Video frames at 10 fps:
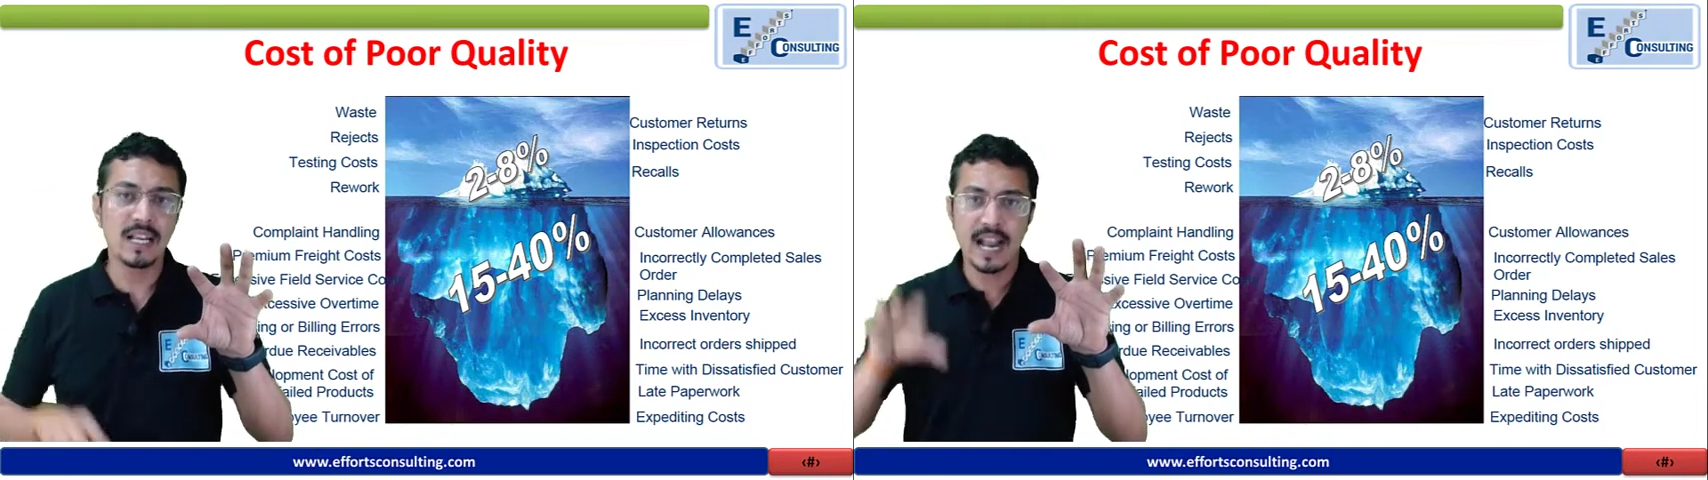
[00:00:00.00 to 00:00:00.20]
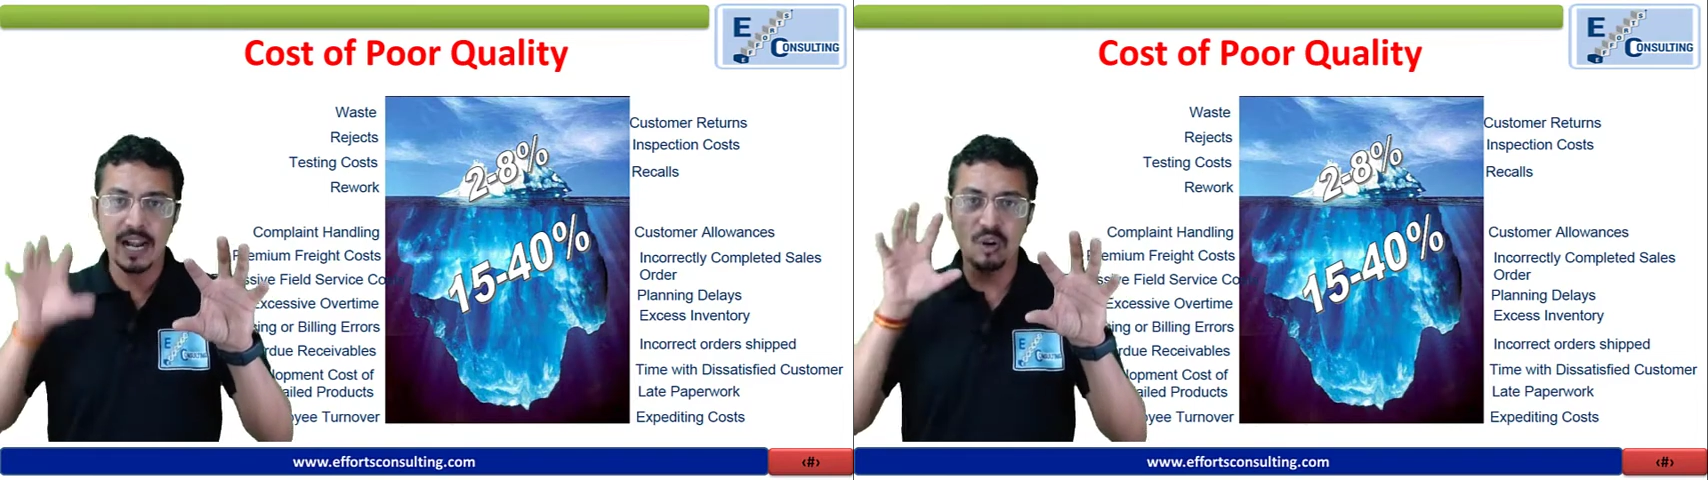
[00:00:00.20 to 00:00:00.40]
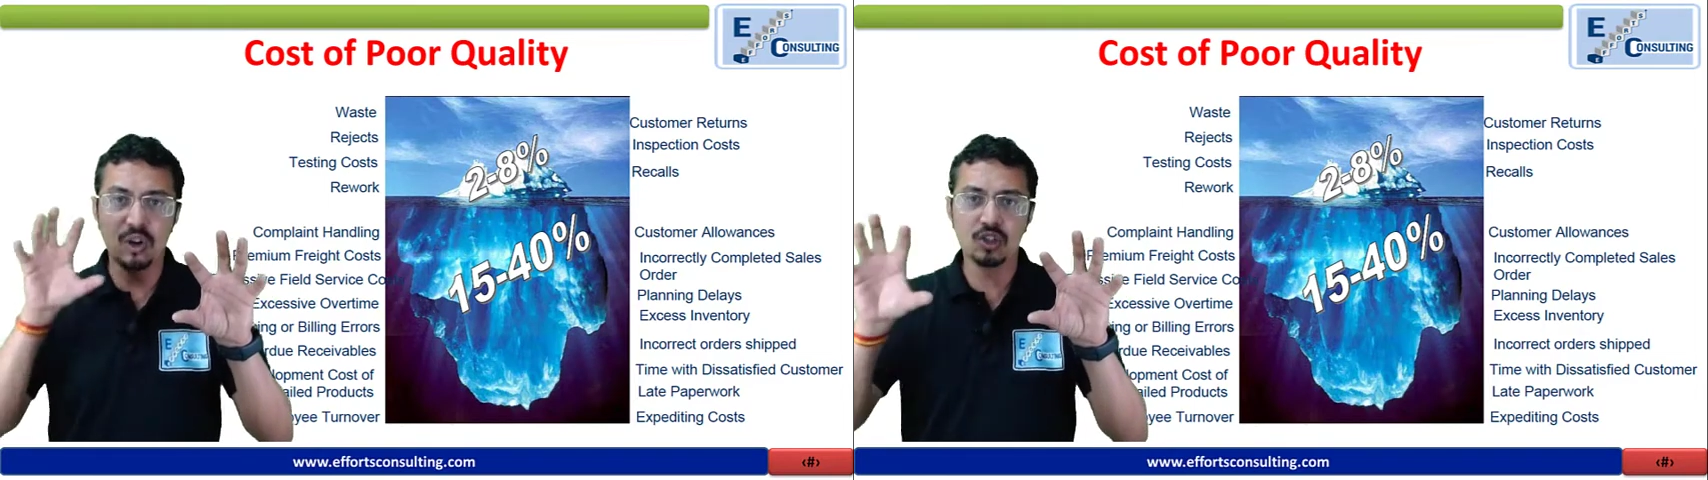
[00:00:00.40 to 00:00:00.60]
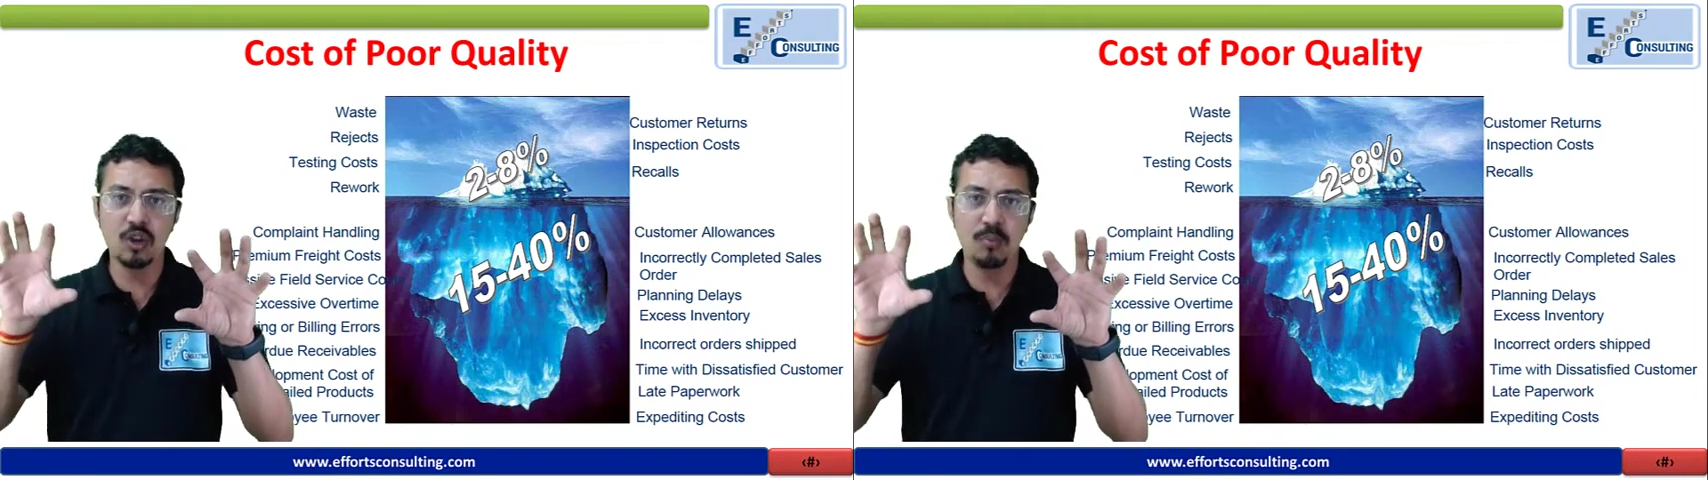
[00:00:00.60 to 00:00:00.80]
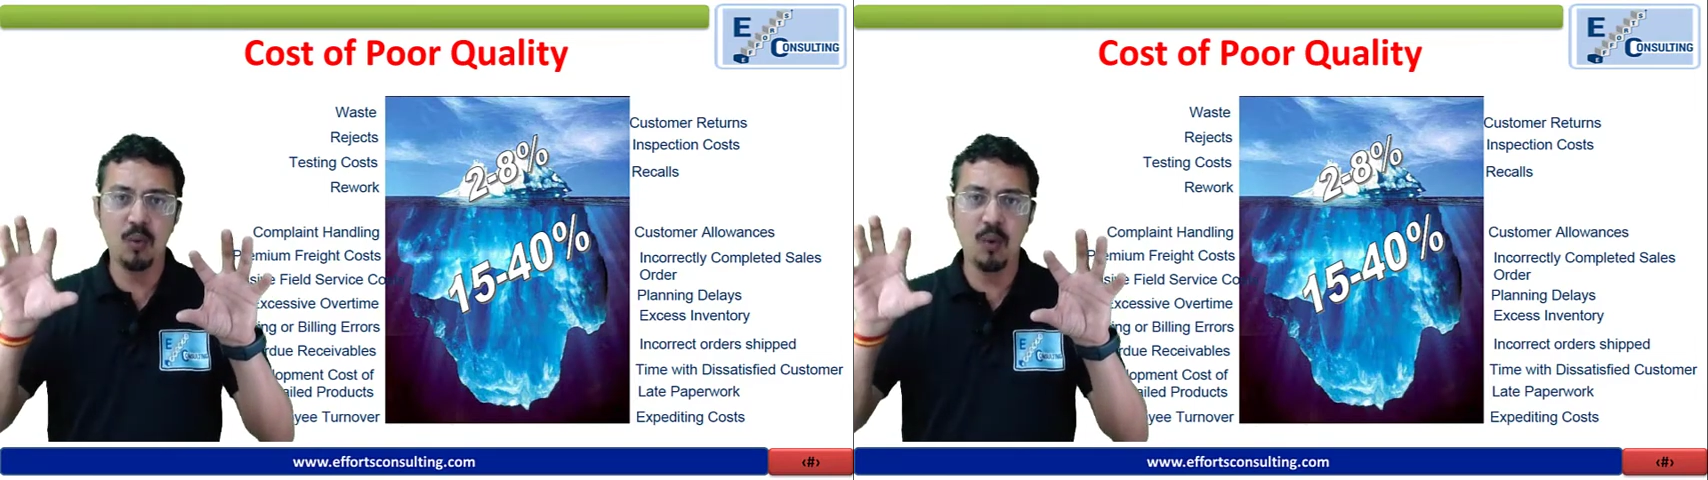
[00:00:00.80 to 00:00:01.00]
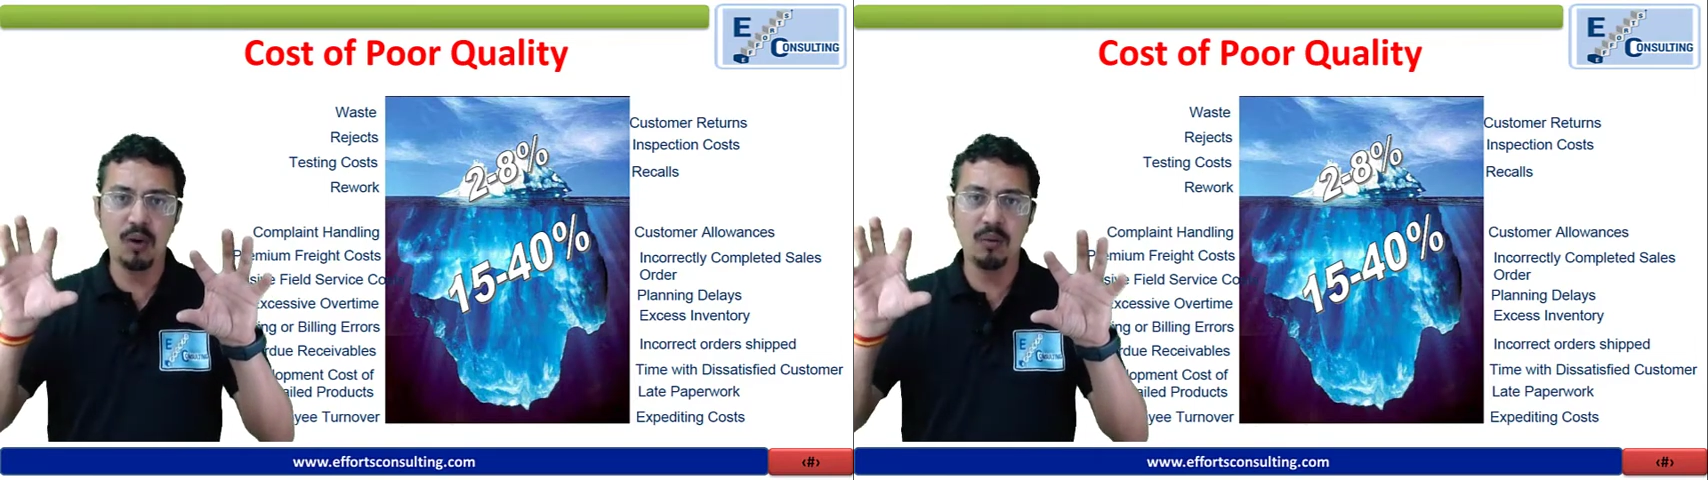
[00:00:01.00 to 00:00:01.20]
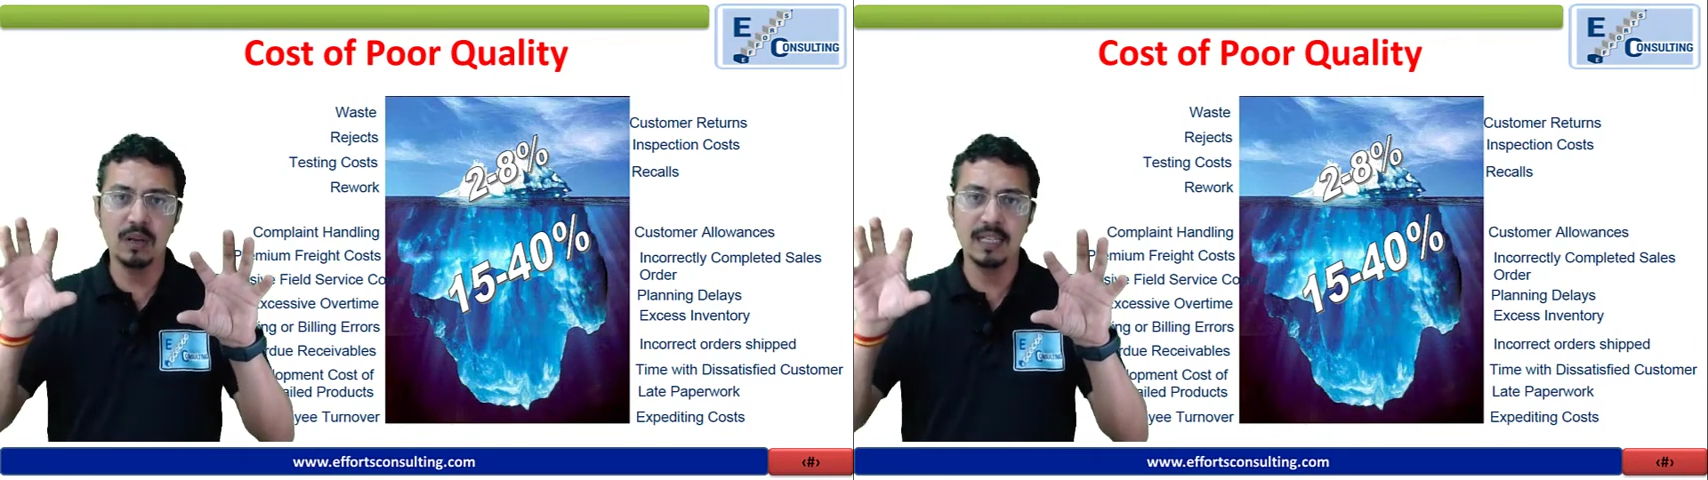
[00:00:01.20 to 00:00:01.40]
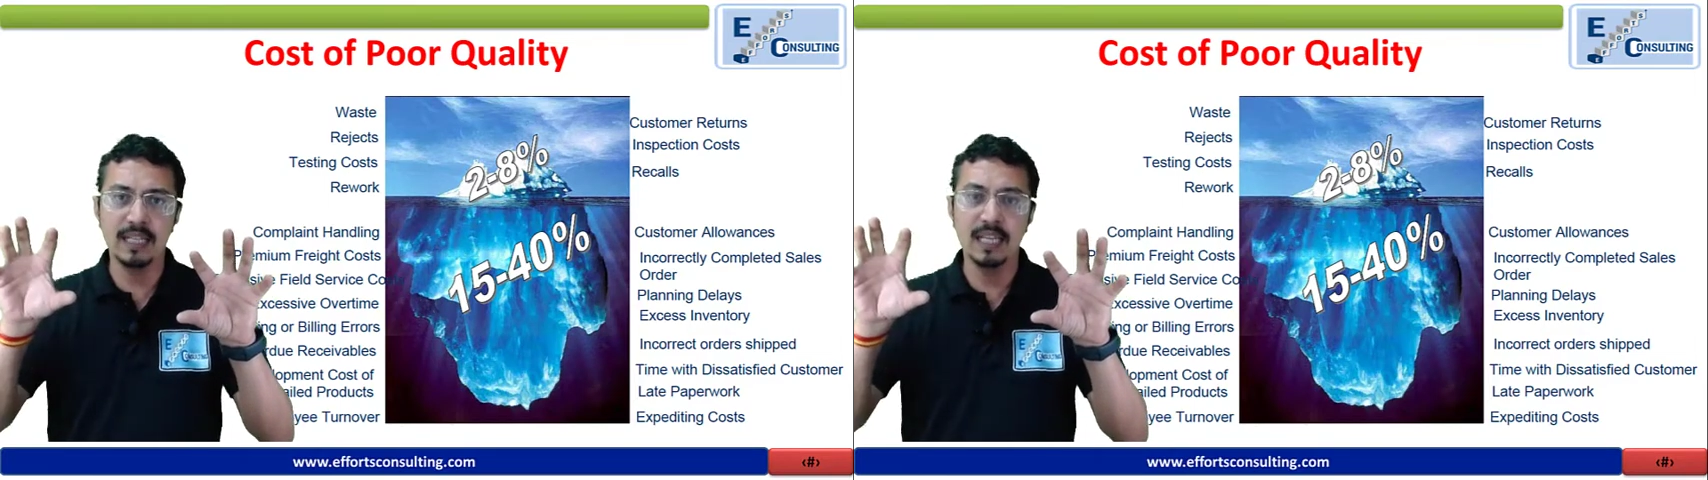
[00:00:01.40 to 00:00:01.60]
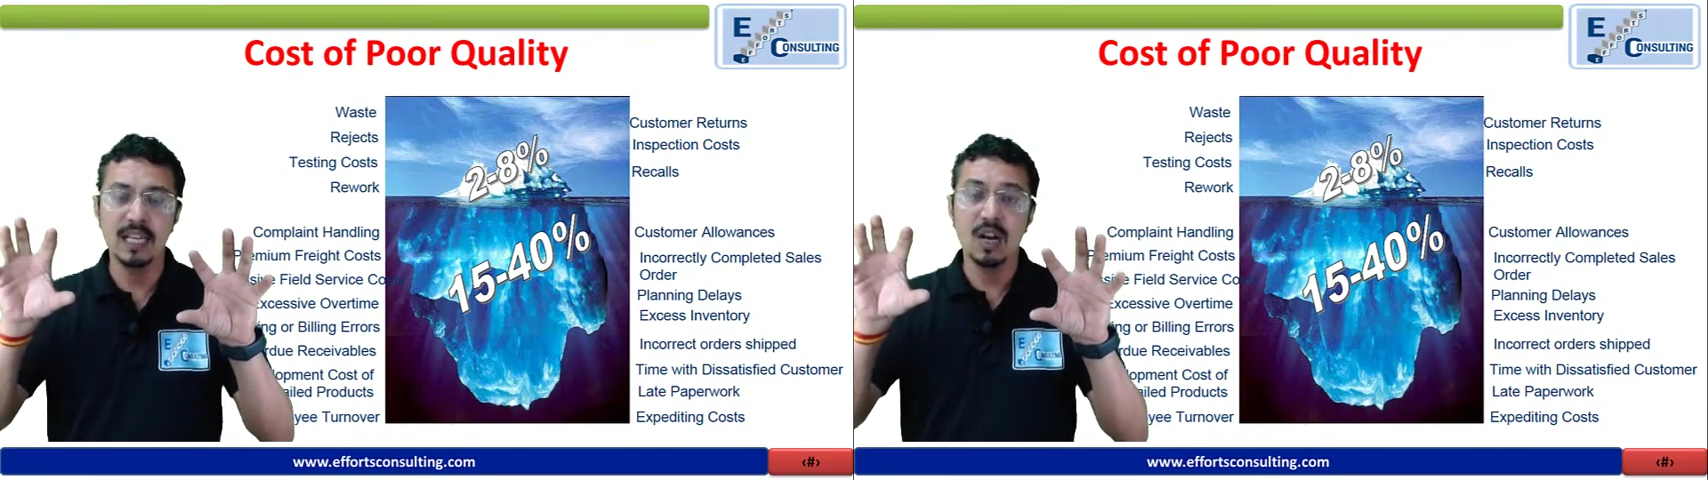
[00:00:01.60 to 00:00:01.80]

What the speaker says: and cost of poor quality,